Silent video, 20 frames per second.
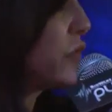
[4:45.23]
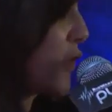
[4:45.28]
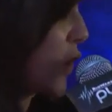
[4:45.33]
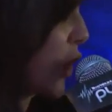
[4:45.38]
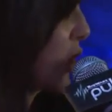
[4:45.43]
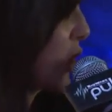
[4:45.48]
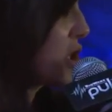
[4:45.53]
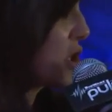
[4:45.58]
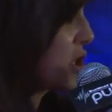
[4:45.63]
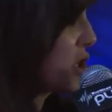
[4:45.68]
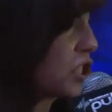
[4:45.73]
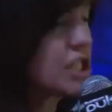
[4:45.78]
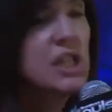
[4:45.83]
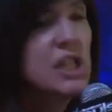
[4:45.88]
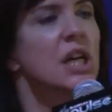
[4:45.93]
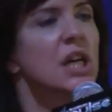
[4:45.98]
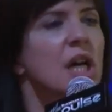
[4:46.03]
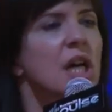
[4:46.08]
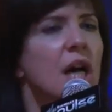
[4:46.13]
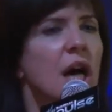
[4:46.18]
first.
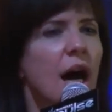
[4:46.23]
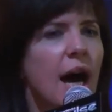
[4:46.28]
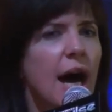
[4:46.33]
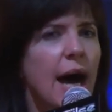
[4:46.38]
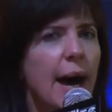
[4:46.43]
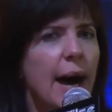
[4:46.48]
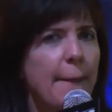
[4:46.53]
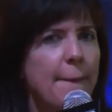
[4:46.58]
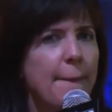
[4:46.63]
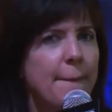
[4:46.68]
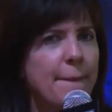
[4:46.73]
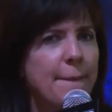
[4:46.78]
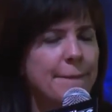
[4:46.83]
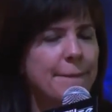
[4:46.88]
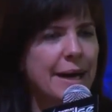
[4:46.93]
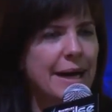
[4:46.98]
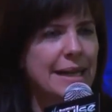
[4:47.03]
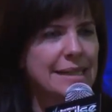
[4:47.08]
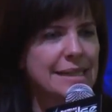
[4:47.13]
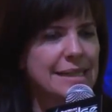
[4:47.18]
Um,
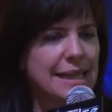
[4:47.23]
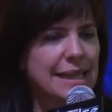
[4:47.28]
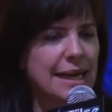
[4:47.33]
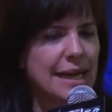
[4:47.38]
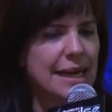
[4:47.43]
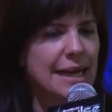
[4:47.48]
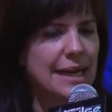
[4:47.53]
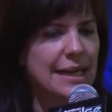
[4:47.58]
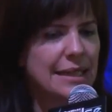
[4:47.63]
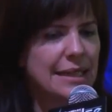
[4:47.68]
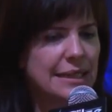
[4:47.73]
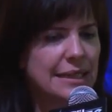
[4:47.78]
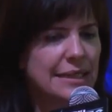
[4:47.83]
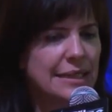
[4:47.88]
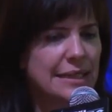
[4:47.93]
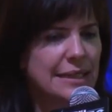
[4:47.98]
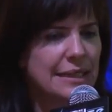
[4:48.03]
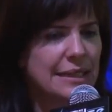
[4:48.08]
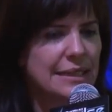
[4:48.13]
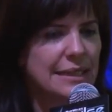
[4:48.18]
but uh,
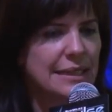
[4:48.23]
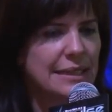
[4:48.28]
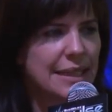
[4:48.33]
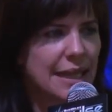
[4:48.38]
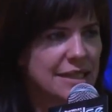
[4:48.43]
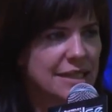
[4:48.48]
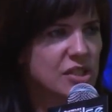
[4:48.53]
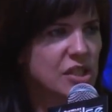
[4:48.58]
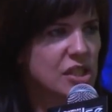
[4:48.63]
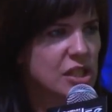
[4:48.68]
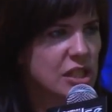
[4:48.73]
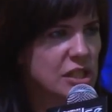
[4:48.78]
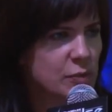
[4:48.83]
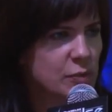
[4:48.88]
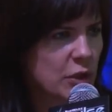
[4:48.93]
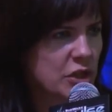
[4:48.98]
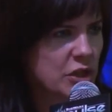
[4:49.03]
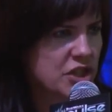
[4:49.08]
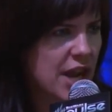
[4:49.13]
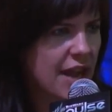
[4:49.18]
yeah, it's just it's
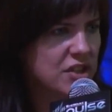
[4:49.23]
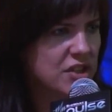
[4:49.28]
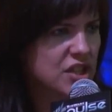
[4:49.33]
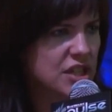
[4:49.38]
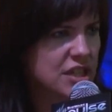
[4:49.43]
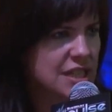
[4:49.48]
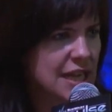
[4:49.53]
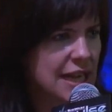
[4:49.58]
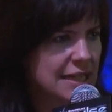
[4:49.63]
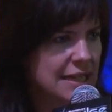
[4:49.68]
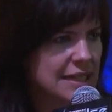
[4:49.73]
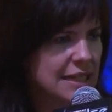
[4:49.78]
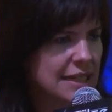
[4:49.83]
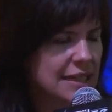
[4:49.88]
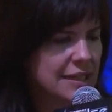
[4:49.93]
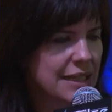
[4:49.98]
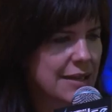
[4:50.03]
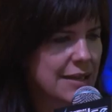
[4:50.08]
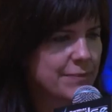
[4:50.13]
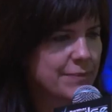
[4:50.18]
more challenging
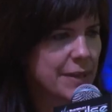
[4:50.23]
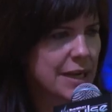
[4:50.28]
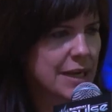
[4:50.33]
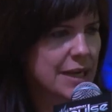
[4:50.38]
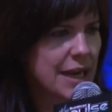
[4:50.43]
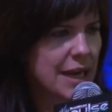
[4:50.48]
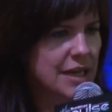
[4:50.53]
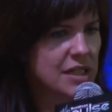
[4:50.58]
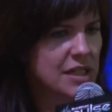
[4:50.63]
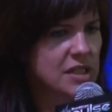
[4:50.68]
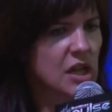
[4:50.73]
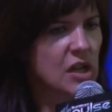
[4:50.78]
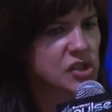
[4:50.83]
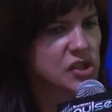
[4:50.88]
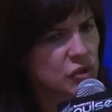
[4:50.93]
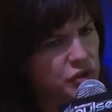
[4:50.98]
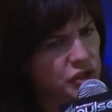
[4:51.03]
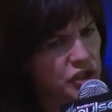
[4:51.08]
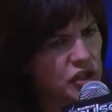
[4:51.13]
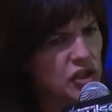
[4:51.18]
technically, but and it's
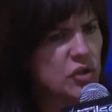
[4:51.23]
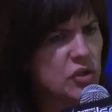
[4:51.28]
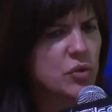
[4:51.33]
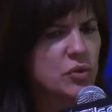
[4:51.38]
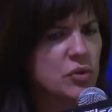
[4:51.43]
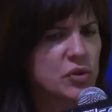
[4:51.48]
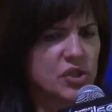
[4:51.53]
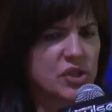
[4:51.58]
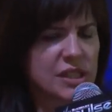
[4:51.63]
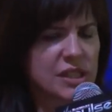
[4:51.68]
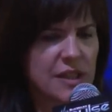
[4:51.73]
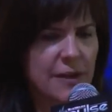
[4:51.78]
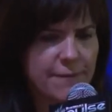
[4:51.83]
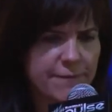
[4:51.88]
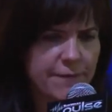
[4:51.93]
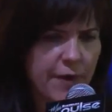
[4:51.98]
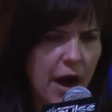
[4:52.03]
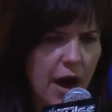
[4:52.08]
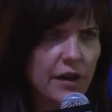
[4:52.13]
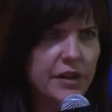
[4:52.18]
also huge. Just the
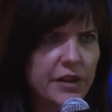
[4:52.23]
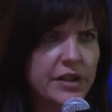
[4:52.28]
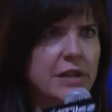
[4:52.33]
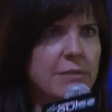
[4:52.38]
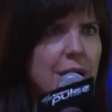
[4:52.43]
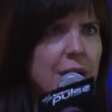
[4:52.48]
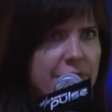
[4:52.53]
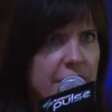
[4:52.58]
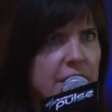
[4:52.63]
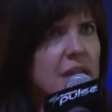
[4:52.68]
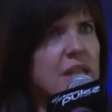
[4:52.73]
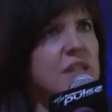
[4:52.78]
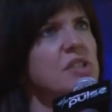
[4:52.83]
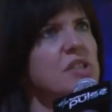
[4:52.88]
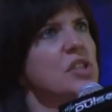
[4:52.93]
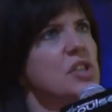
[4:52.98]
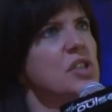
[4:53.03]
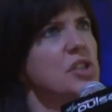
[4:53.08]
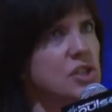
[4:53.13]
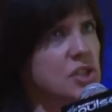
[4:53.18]
volume of it
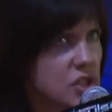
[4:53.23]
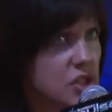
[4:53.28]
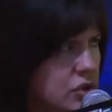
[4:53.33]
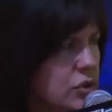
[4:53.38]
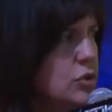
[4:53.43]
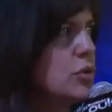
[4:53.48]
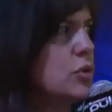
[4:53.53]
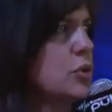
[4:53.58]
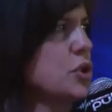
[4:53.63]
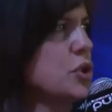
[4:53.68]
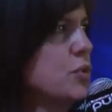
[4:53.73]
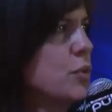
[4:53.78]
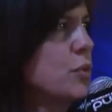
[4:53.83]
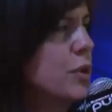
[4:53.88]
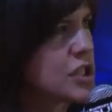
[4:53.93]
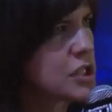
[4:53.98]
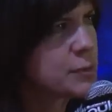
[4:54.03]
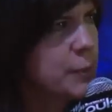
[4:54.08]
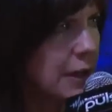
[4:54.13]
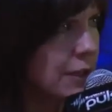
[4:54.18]
is huge,
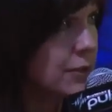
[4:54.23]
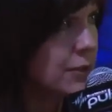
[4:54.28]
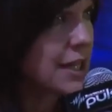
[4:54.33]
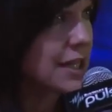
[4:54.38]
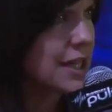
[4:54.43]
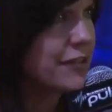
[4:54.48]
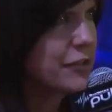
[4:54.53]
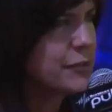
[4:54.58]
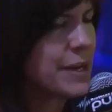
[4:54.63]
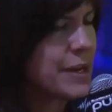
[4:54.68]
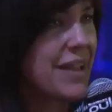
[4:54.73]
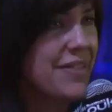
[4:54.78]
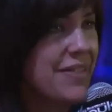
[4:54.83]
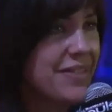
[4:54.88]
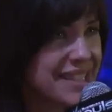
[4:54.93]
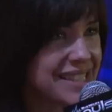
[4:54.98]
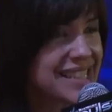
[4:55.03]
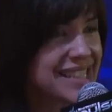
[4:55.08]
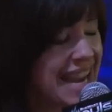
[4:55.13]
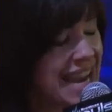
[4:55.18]
which is part of what I love about it.
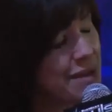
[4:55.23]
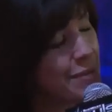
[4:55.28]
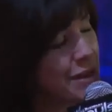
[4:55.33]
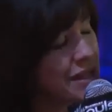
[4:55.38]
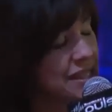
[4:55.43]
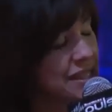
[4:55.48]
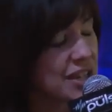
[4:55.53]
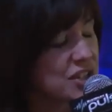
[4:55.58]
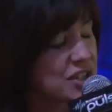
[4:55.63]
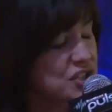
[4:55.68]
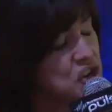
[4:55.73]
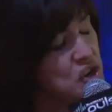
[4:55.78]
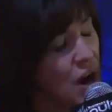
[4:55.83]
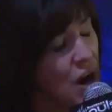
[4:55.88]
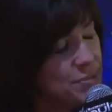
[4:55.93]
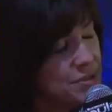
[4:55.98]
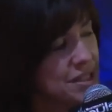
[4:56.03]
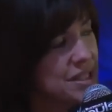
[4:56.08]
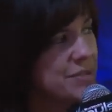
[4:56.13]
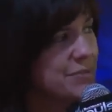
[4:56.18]
This game has actually
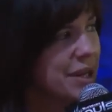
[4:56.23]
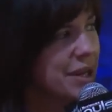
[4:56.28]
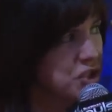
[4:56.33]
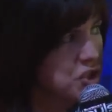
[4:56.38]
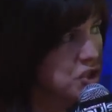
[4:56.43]
crept into my